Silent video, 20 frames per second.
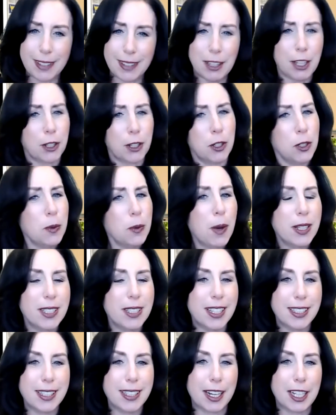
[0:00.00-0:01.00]
like who was
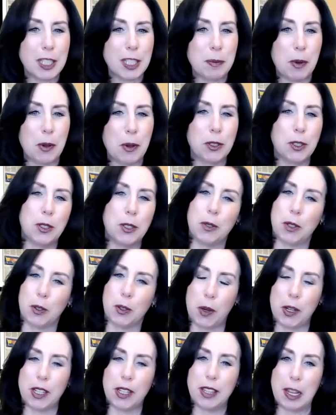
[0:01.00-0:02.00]
this that I spoke to or
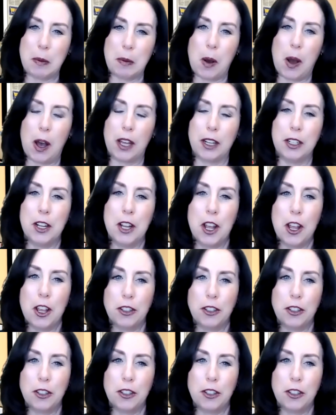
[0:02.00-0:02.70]
what did they want?